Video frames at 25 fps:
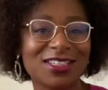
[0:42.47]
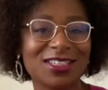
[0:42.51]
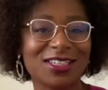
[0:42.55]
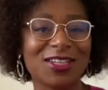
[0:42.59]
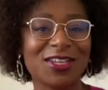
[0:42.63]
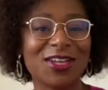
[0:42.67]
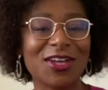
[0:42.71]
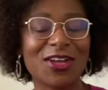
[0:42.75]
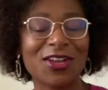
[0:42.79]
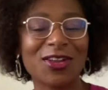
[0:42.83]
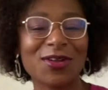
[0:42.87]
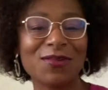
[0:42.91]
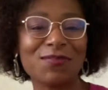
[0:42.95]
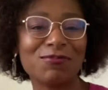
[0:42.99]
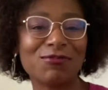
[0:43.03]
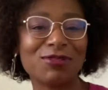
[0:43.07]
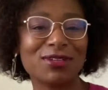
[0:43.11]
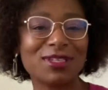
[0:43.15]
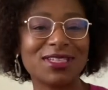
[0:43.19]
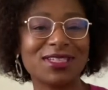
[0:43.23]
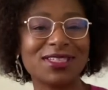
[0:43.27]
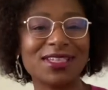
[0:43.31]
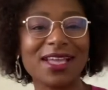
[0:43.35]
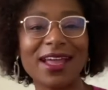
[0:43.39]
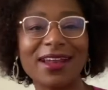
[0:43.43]
gonna
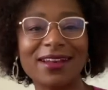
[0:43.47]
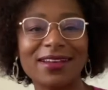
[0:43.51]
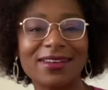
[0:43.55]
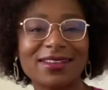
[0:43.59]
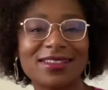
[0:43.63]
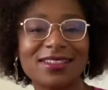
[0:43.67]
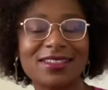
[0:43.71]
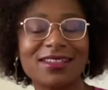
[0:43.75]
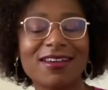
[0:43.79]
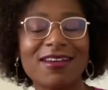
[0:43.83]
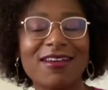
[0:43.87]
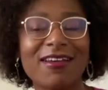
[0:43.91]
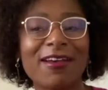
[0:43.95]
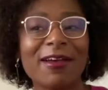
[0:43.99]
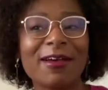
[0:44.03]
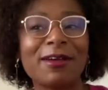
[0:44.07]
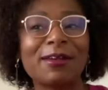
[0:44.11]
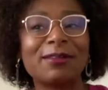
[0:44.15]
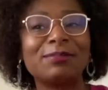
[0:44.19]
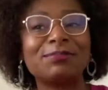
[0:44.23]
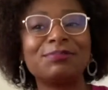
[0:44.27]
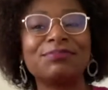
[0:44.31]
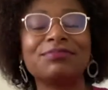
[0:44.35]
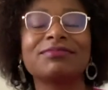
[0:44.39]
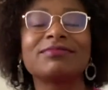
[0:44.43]
present.
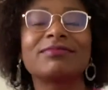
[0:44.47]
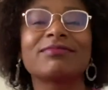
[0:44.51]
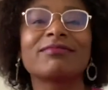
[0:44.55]
I'm